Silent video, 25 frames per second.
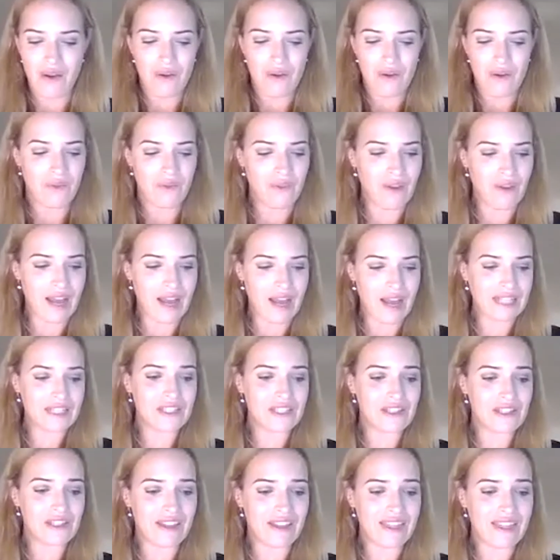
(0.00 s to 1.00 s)
Right,
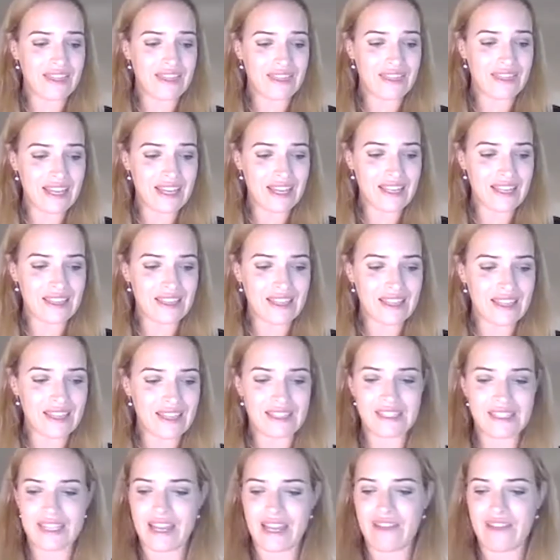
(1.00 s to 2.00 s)
so I think that's
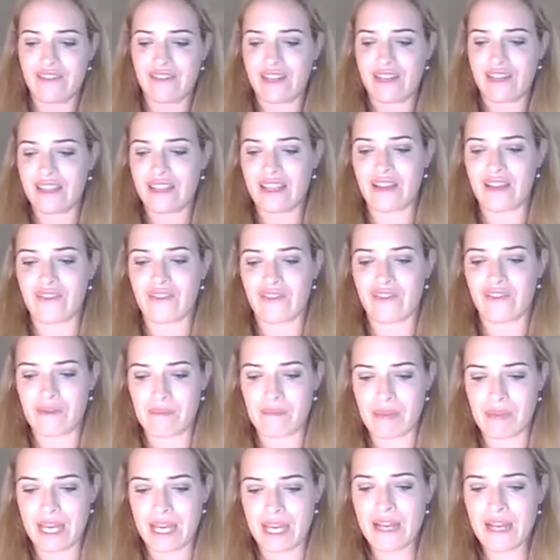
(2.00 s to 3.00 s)
everything from
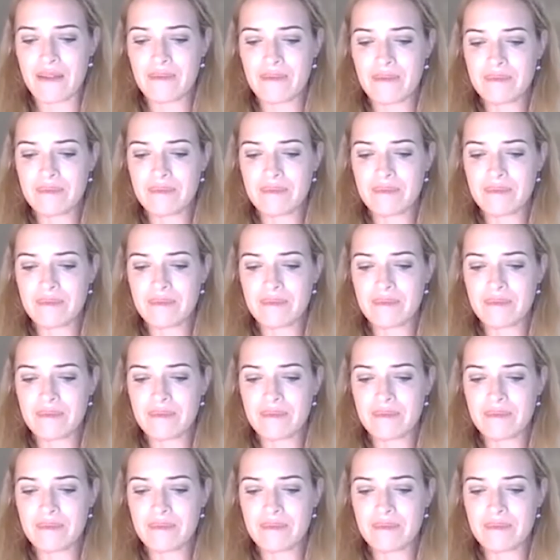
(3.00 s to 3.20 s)
me.